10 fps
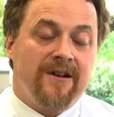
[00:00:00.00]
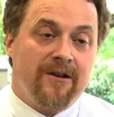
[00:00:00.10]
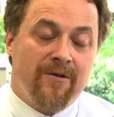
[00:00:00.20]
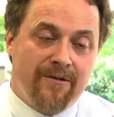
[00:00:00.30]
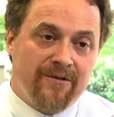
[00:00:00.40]

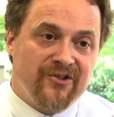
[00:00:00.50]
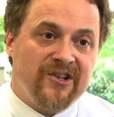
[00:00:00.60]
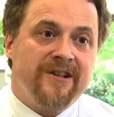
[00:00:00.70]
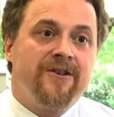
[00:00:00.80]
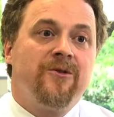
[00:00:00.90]

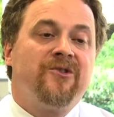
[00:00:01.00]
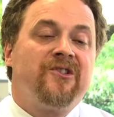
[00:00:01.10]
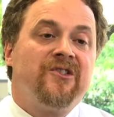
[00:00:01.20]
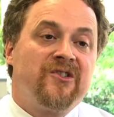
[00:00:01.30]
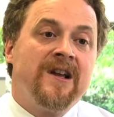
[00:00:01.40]

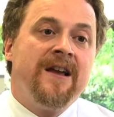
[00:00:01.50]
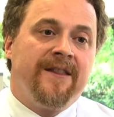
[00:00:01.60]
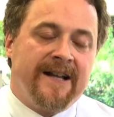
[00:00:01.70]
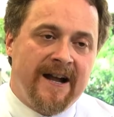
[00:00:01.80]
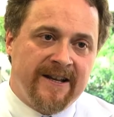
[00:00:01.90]
erythrocytosis,
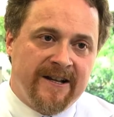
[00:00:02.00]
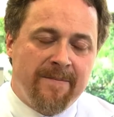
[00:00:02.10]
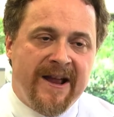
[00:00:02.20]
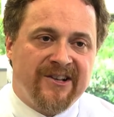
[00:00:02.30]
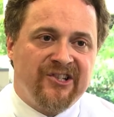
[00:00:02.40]
the
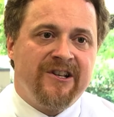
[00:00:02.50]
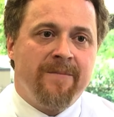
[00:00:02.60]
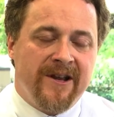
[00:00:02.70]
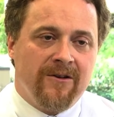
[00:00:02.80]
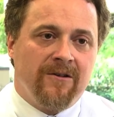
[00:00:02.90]
gynecomastia
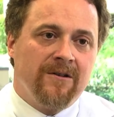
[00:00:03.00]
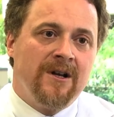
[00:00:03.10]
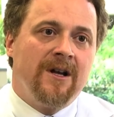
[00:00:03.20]
male,